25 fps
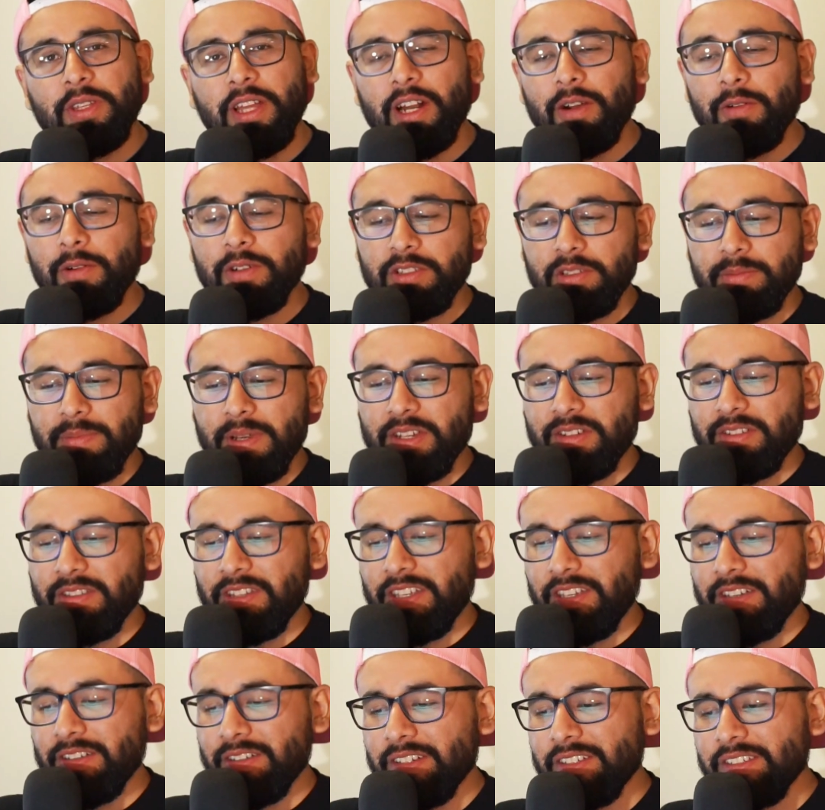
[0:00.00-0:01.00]
cue that I want to
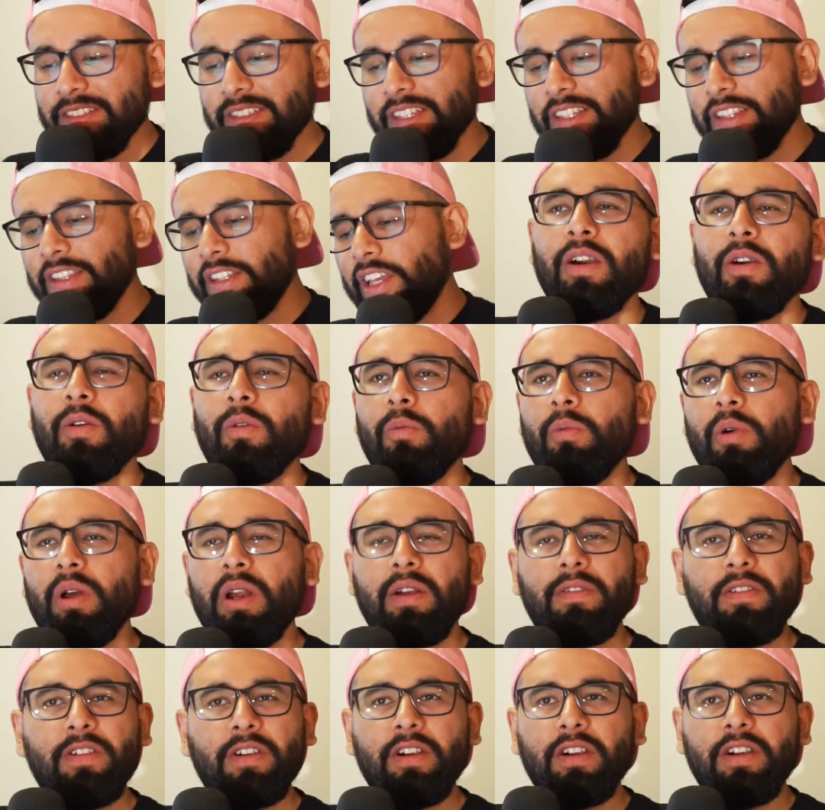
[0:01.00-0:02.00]
mention here is that
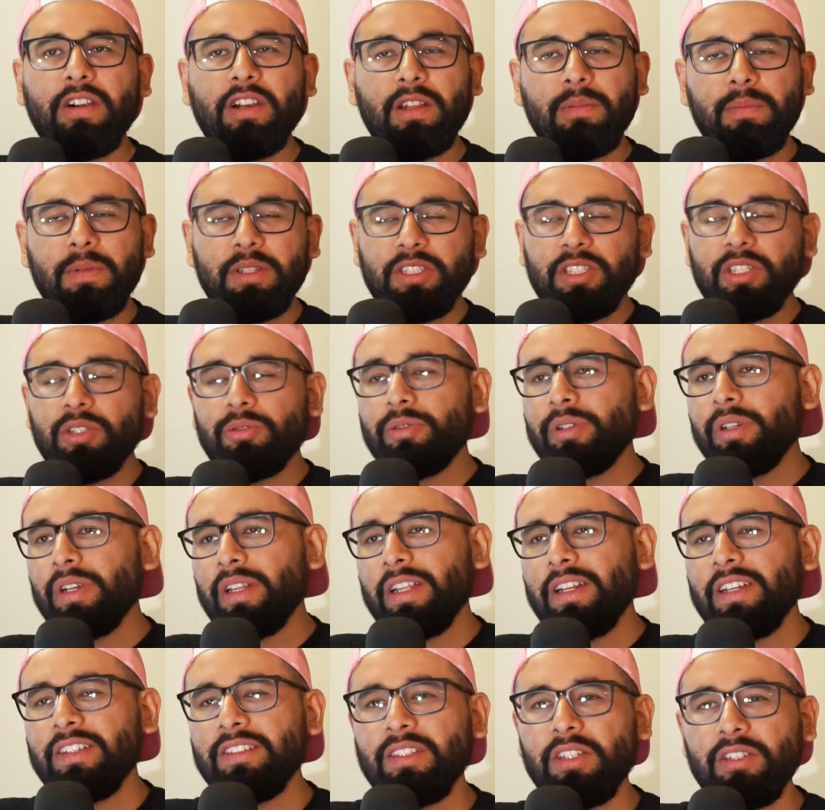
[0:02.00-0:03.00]
whatever the
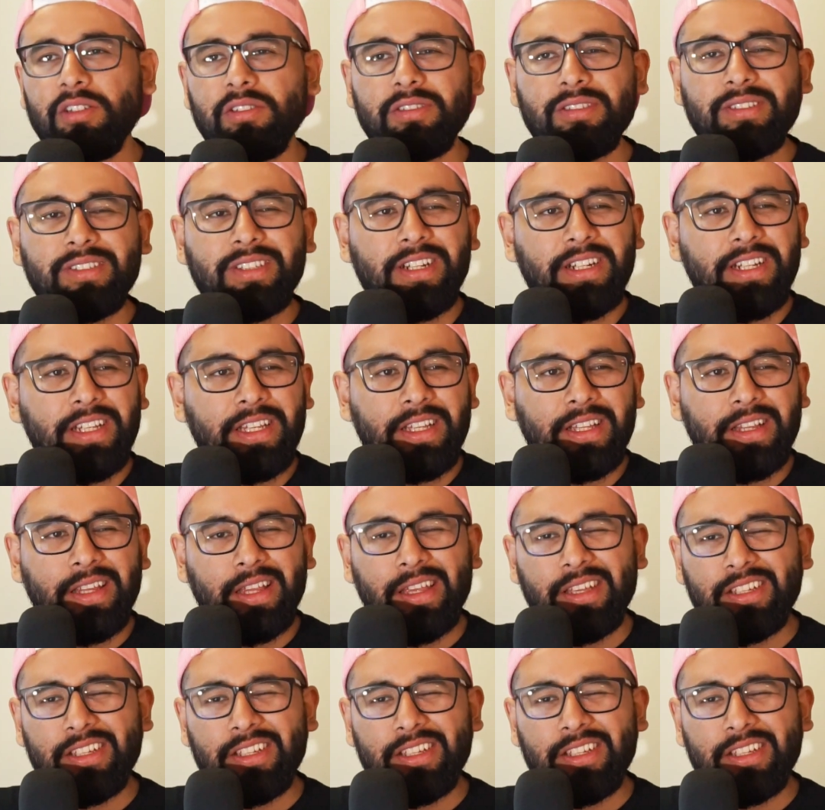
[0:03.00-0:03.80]
material it is that you're studying,